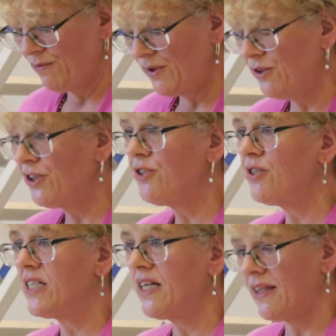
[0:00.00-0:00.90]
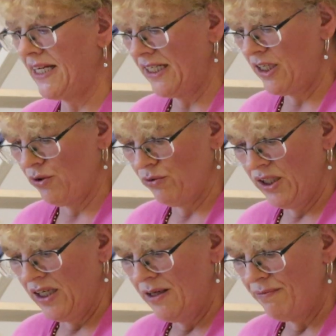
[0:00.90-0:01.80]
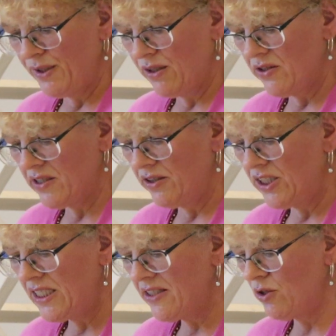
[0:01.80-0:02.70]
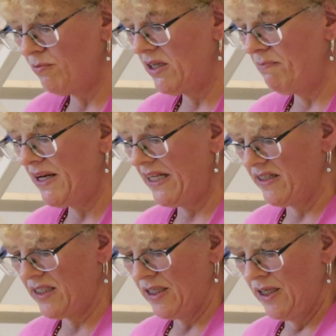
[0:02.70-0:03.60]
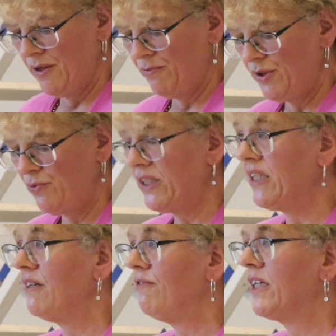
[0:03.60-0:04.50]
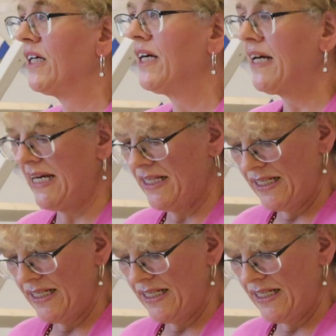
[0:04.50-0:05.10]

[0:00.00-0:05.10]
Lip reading: We learn to say thank you because there needs to be a balance between giving and